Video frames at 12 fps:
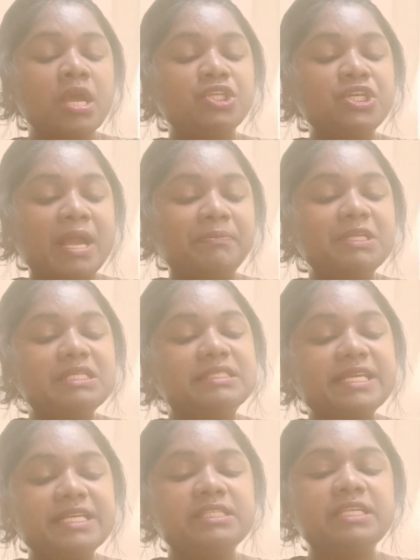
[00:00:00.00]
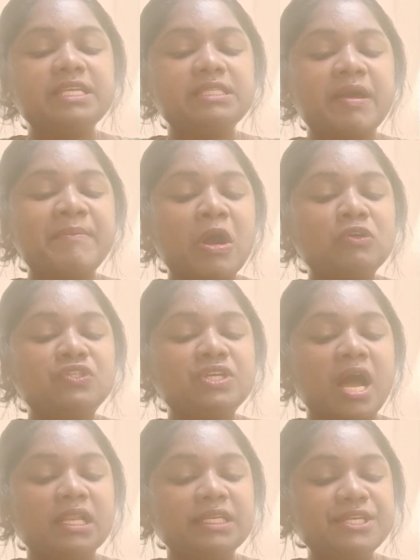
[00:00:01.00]
Chapter 6 is about
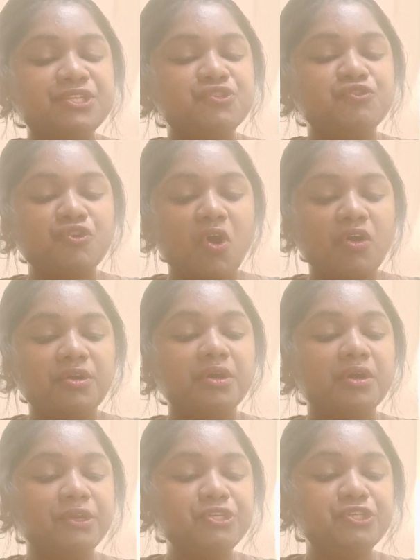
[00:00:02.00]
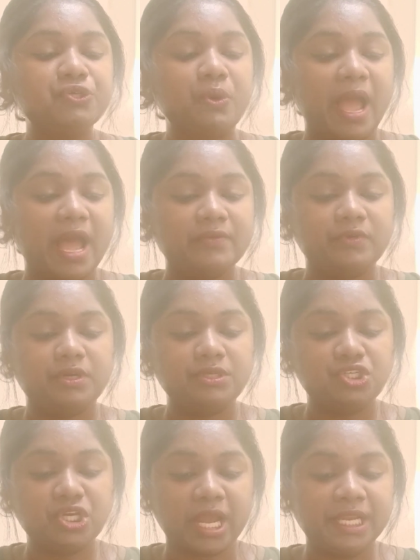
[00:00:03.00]
Kali's strong urge to have a
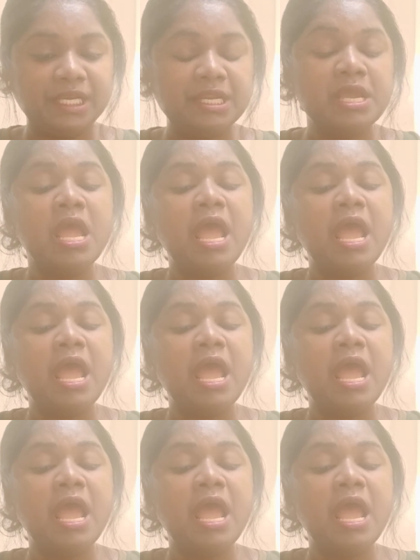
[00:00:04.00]
child,